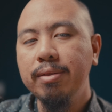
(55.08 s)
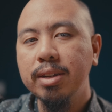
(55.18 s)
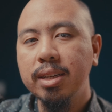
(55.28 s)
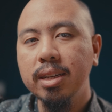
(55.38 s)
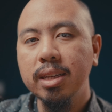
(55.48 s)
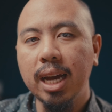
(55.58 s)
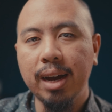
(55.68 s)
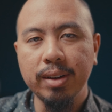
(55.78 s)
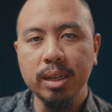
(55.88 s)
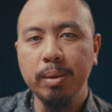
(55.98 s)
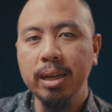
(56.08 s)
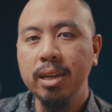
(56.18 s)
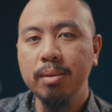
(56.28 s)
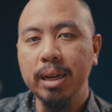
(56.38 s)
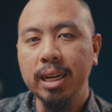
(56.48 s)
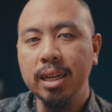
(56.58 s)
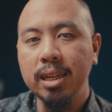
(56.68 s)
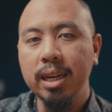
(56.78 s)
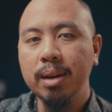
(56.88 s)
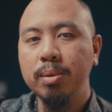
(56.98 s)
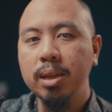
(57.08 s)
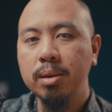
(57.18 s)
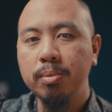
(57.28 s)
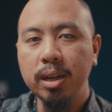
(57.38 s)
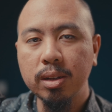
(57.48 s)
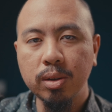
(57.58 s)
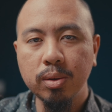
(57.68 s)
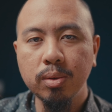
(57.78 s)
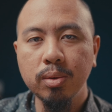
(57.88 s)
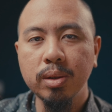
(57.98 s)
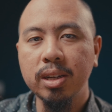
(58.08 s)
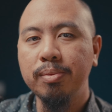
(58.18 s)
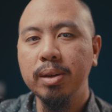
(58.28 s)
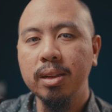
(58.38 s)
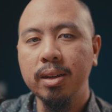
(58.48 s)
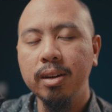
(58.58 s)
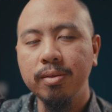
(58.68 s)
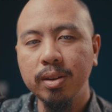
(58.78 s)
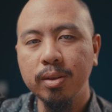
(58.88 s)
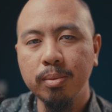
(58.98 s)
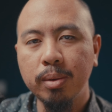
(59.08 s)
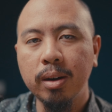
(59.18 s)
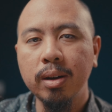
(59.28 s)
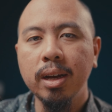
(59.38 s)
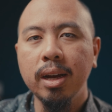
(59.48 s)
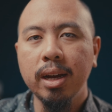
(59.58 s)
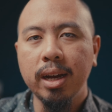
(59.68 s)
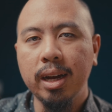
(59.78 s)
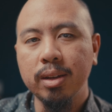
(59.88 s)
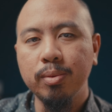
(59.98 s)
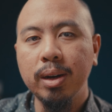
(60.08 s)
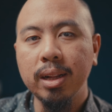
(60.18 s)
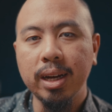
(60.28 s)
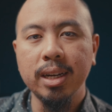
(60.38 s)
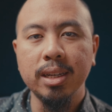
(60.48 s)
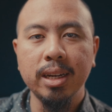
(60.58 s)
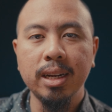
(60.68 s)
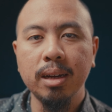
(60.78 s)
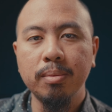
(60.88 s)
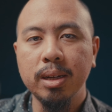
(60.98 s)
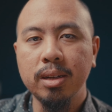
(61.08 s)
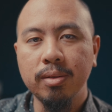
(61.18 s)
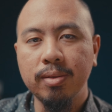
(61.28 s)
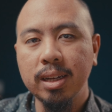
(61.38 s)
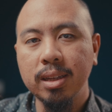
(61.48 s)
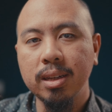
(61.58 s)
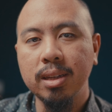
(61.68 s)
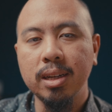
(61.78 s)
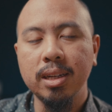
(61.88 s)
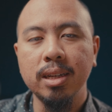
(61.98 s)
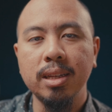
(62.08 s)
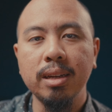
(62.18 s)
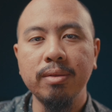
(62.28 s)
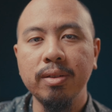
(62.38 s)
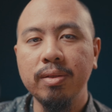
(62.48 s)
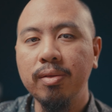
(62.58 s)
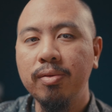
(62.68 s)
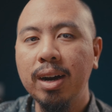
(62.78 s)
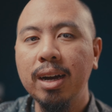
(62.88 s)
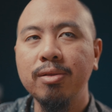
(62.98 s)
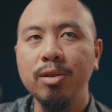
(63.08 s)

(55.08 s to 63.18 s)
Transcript: ever since, I've expanded it by getting the M6 Mark II, which I've made a ton of videos about, as well as getting a bunch of lenses such as the 55